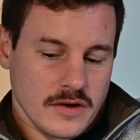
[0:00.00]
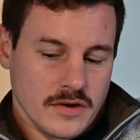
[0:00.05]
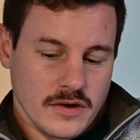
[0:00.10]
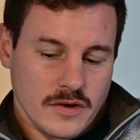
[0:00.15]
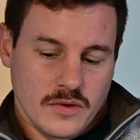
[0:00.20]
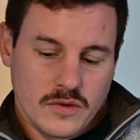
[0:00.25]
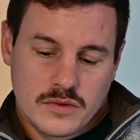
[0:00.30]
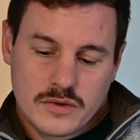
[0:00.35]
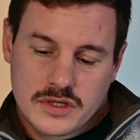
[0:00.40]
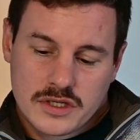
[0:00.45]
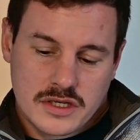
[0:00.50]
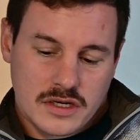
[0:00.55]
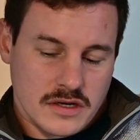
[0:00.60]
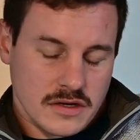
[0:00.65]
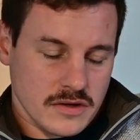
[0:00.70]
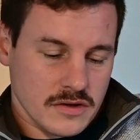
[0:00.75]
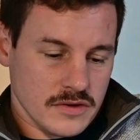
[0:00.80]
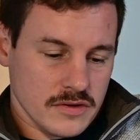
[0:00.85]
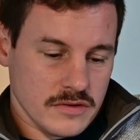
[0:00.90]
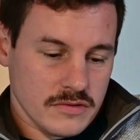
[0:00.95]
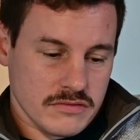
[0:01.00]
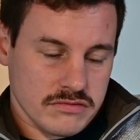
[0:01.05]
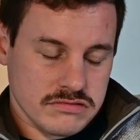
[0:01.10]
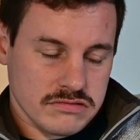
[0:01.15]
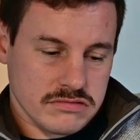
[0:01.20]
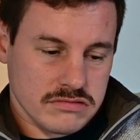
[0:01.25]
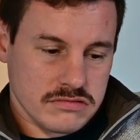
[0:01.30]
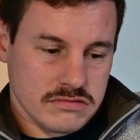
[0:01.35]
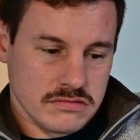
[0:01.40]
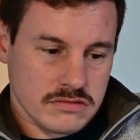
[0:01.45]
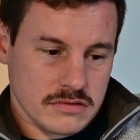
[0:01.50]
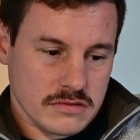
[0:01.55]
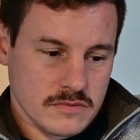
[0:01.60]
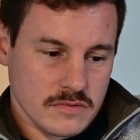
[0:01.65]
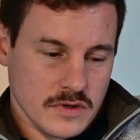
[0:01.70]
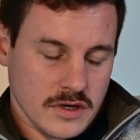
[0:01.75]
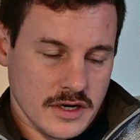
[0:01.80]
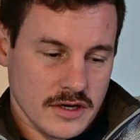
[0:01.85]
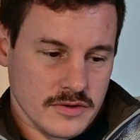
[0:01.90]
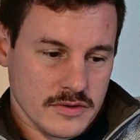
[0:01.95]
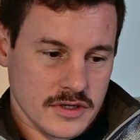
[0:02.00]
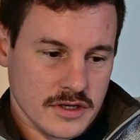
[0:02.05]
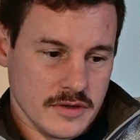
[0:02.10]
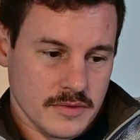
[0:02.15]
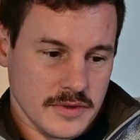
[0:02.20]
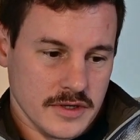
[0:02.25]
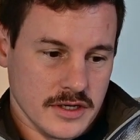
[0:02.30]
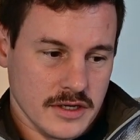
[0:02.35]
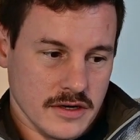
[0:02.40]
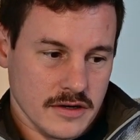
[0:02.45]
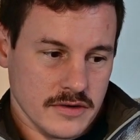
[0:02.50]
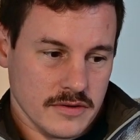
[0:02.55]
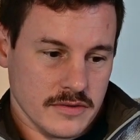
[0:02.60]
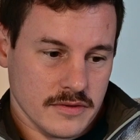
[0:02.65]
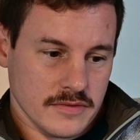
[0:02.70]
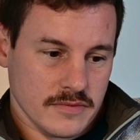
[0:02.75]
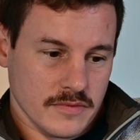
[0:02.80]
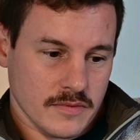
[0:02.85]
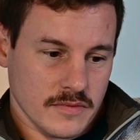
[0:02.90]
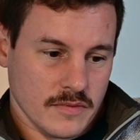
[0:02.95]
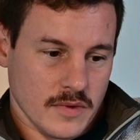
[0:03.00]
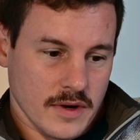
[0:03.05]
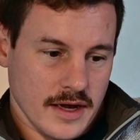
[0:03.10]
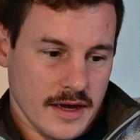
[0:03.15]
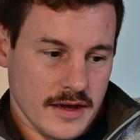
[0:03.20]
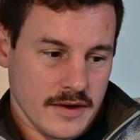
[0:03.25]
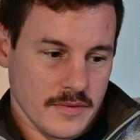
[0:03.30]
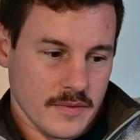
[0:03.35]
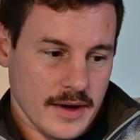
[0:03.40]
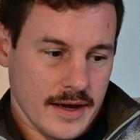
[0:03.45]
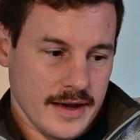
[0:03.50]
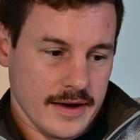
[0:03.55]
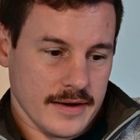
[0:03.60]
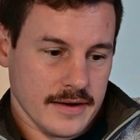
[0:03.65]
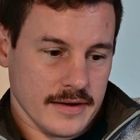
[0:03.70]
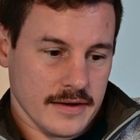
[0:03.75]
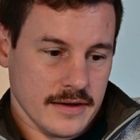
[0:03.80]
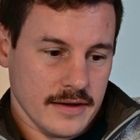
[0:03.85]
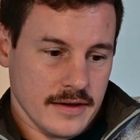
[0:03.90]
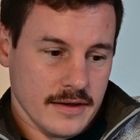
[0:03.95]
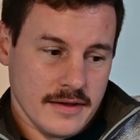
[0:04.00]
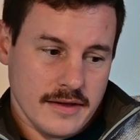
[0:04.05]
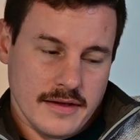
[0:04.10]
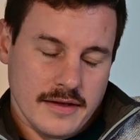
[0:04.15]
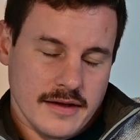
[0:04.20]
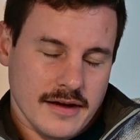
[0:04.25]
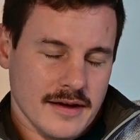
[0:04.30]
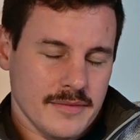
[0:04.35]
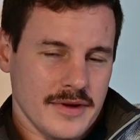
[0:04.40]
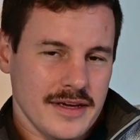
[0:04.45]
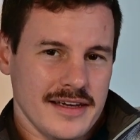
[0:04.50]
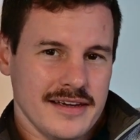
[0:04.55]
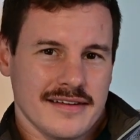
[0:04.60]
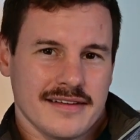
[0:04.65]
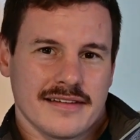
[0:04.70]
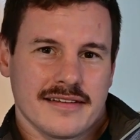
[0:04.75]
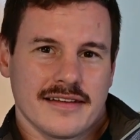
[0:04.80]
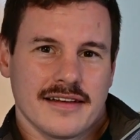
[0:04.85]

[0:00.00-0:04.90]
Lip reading: Also, what else could we go on? When? I mean,